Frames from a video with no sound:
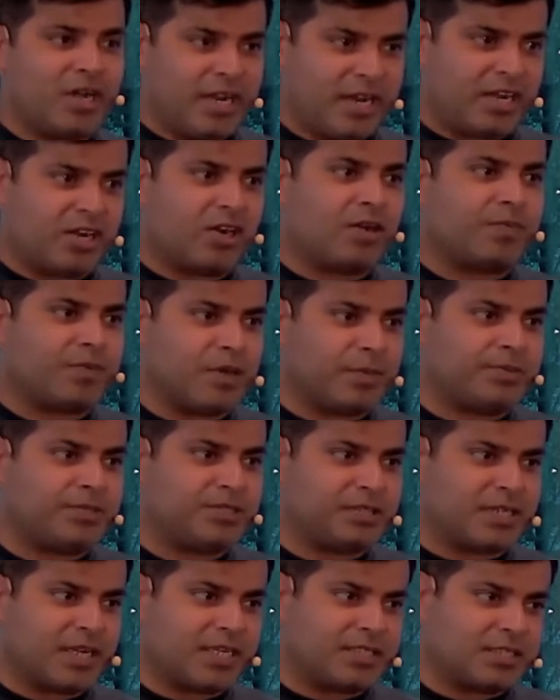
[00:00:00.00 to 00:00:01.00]
of
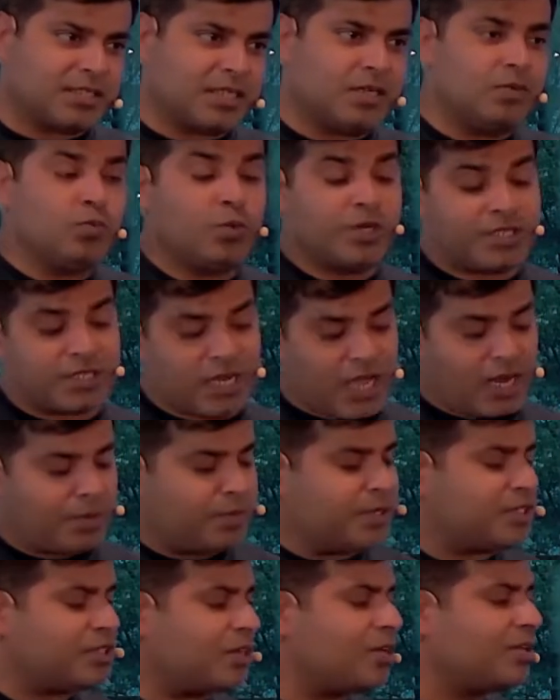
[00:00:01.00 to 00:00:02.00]
abstraction, which I'll be
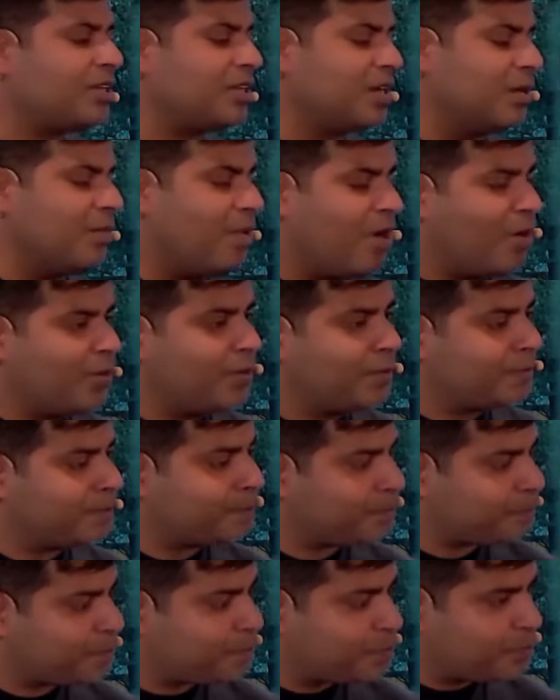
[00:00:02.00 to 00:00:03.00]
talking about.
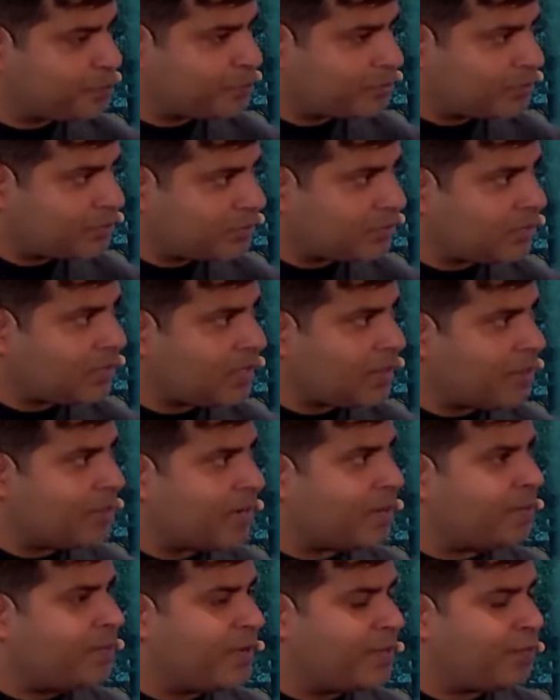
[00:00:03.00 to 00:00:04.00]

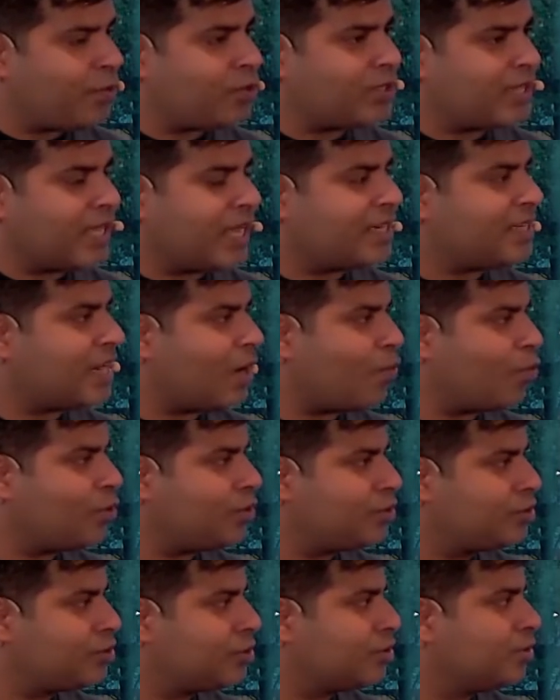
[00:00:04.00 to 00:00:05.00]
But before that, I
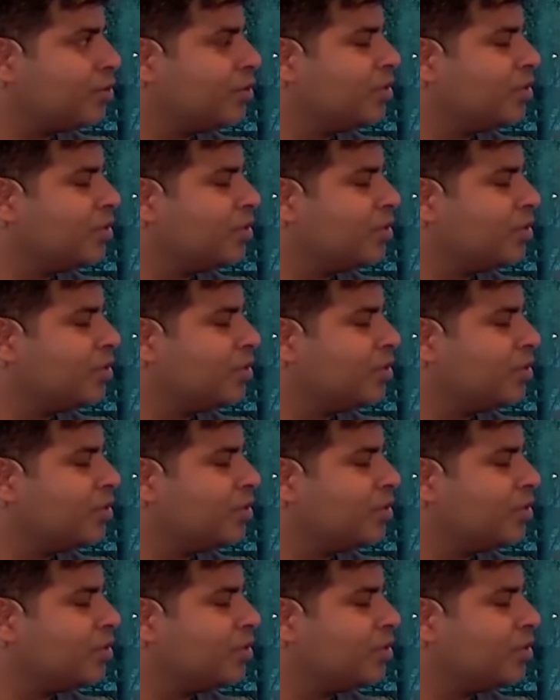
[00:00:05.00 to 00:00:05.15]
want to